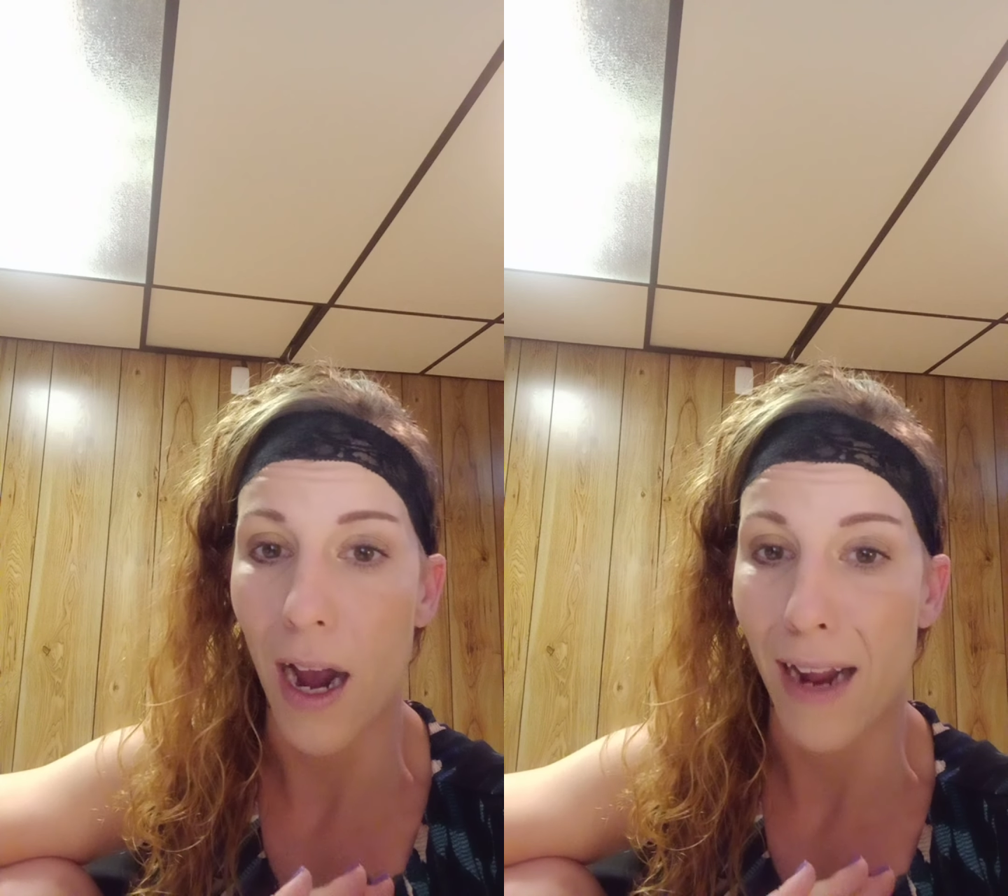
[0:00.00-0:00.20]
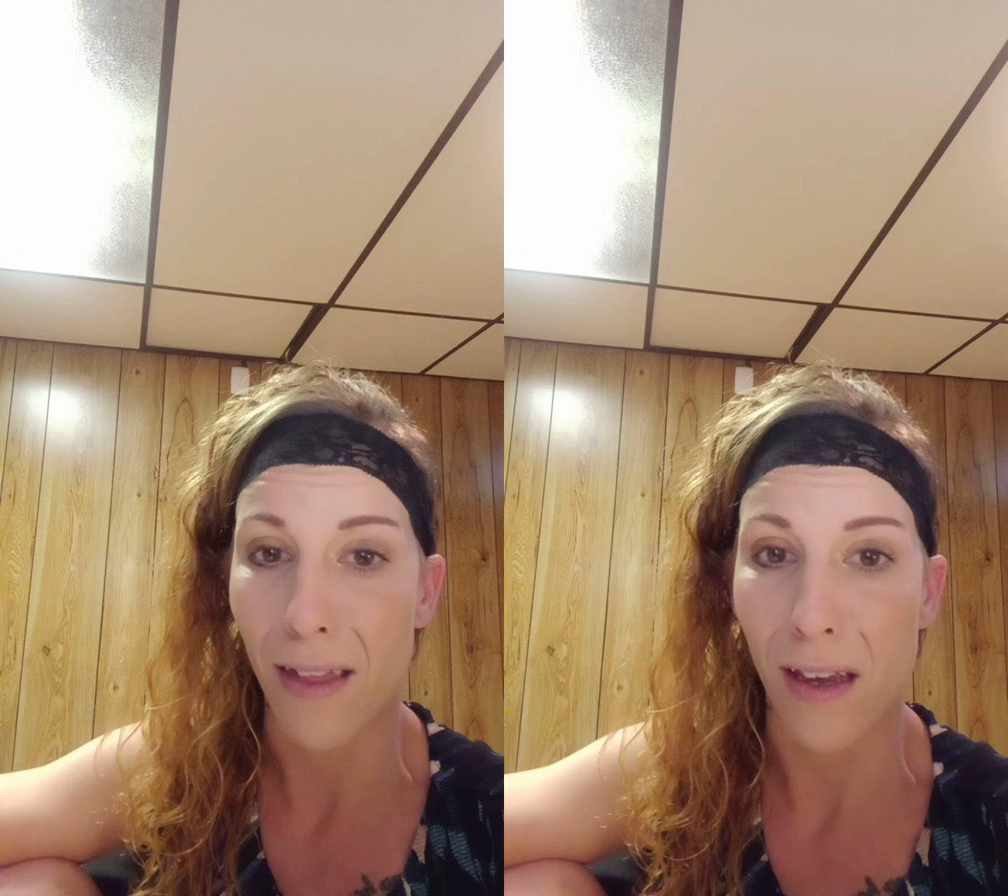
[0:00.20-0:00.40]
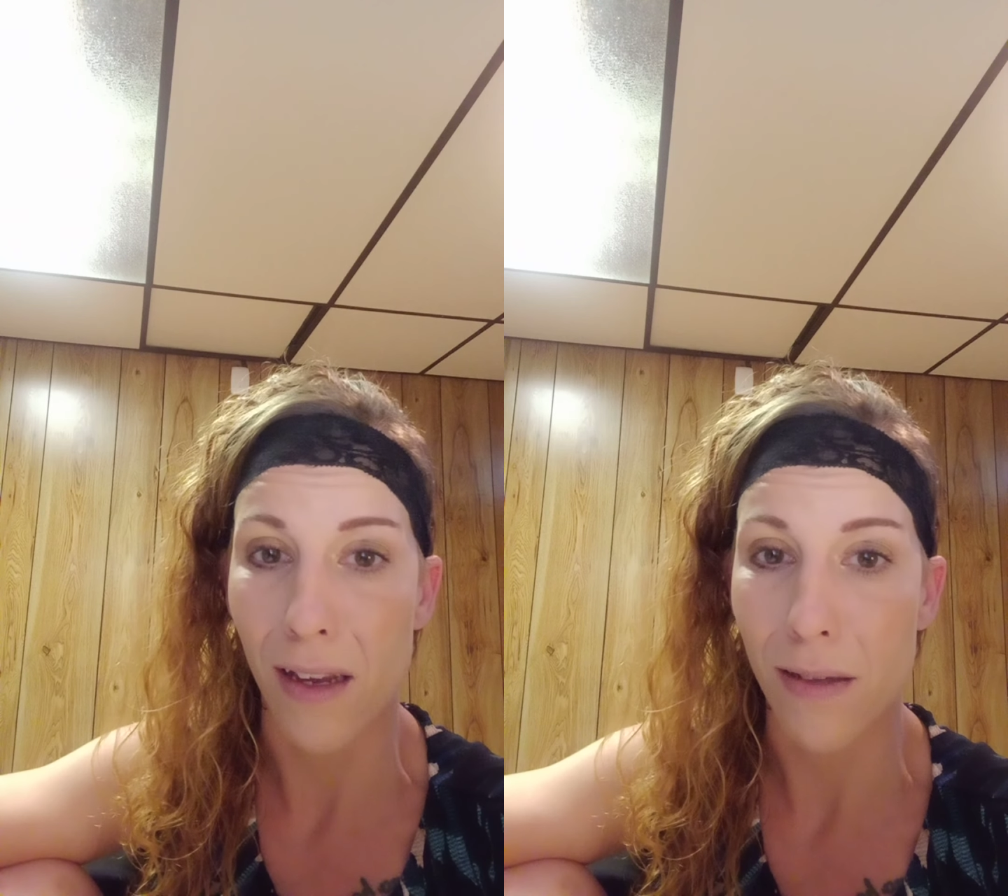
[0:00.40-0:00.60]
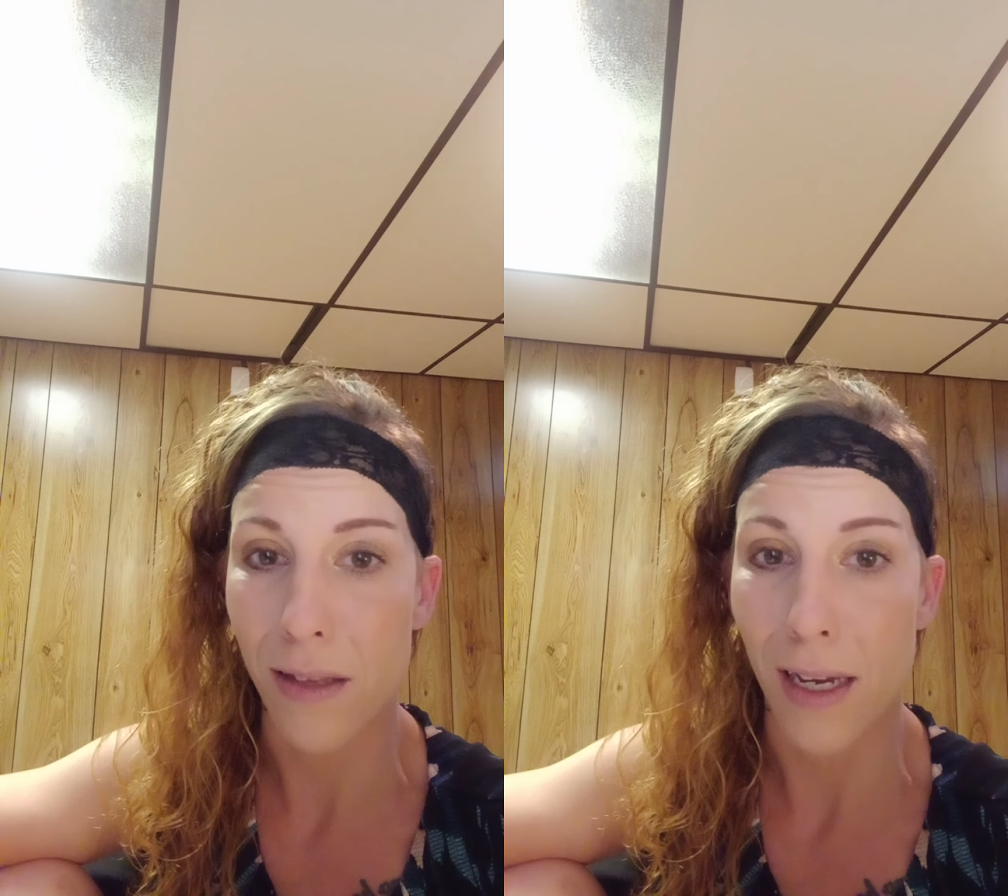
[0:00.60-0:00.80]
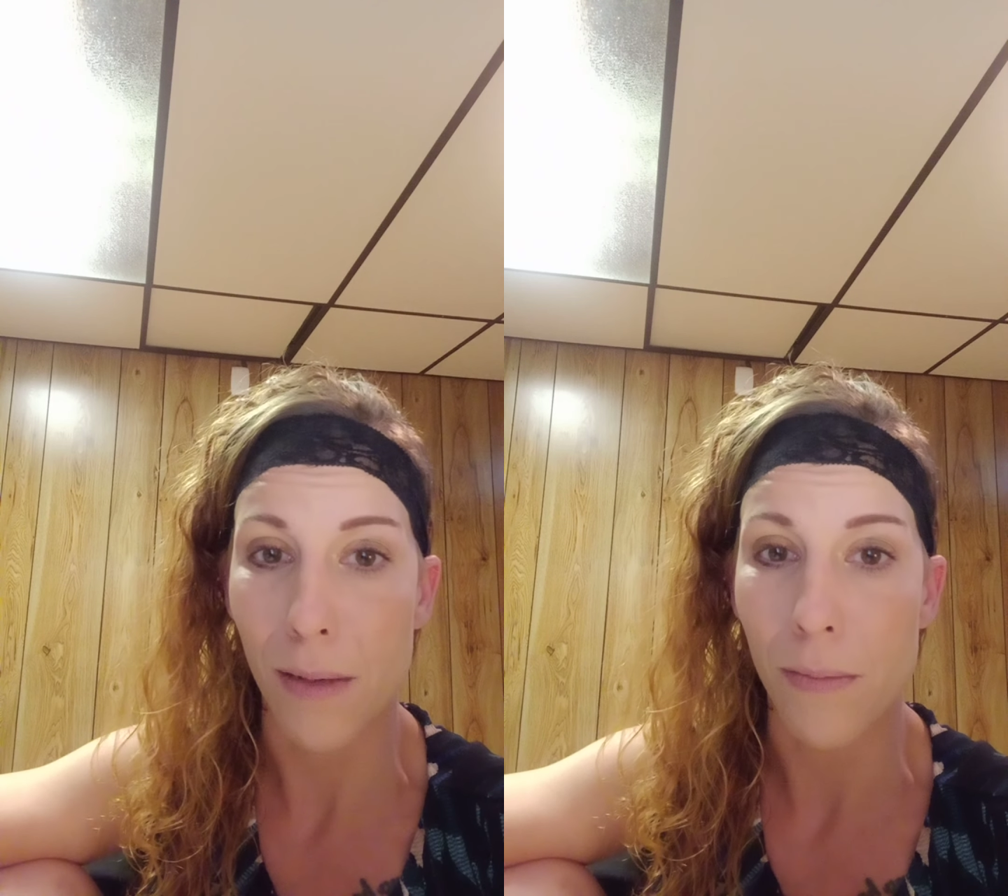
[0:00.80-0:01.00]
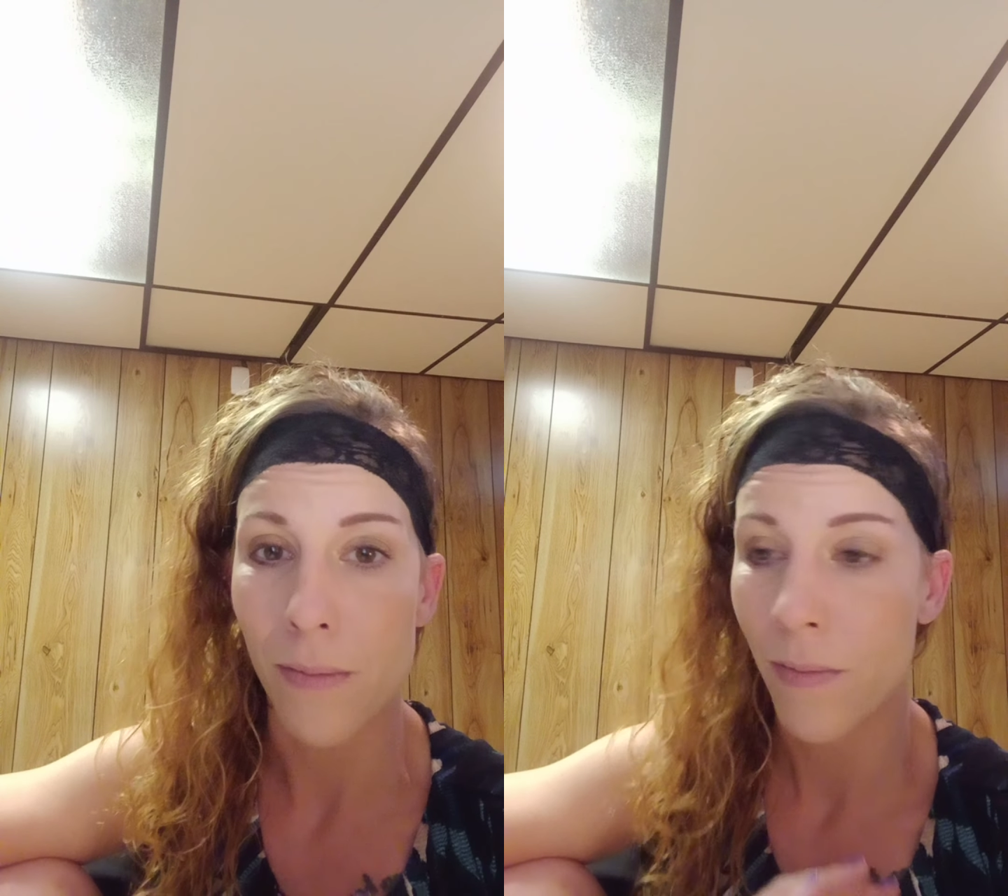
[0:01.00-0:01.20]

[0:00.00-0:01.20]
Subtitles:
I think like